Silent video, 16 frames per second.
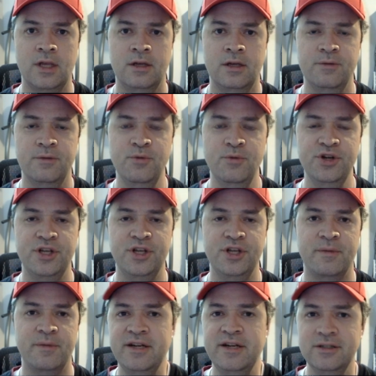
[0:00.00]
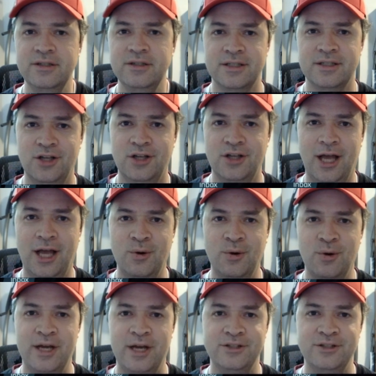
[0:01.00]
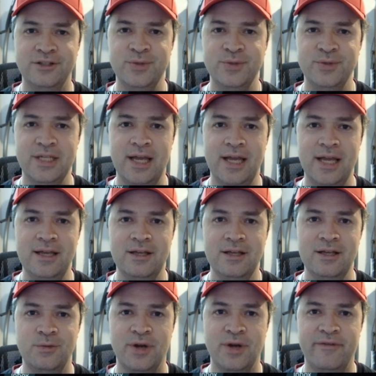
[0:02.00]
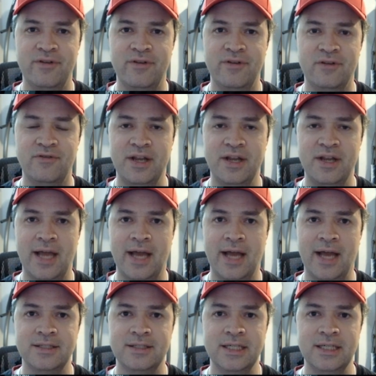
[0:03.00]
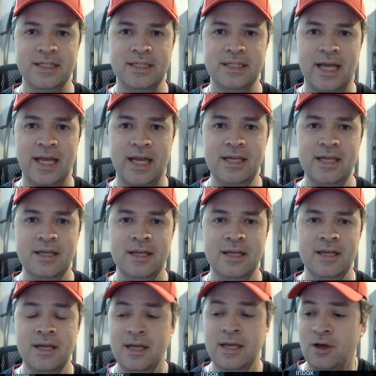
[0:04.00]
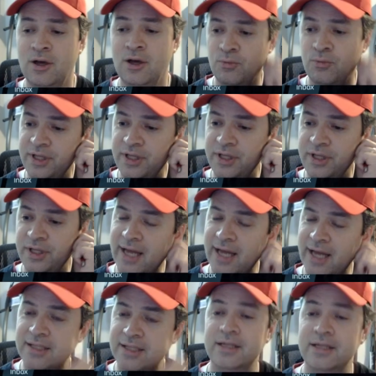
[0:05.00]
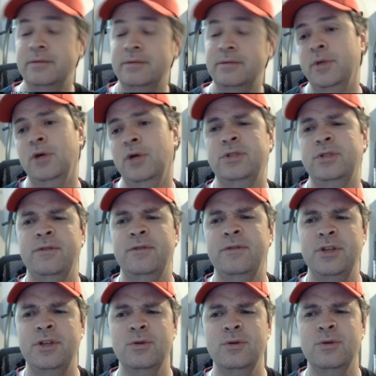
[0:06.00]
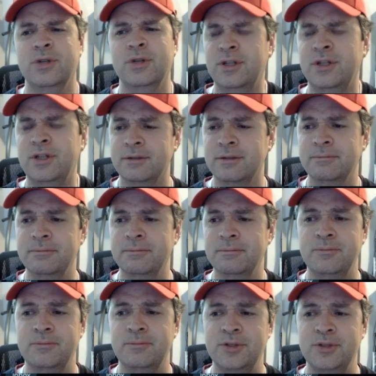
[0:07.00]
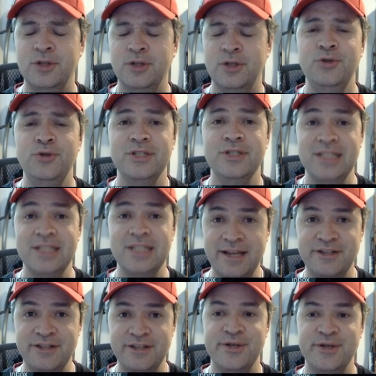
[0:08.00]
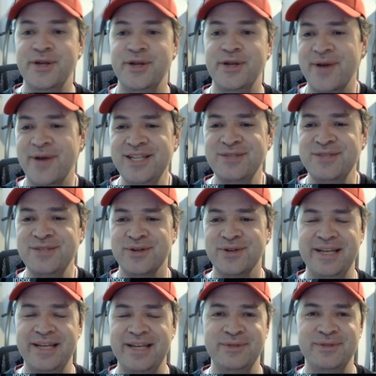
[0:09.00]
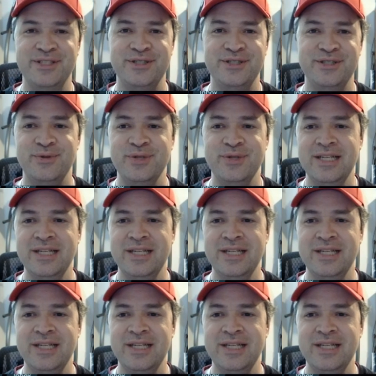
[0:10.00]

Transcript: Good morning, Commanders. How are y'all doing today? Hope you're having a fantastic day. Hoping that most of you, or those who decided to anyways, were unable to,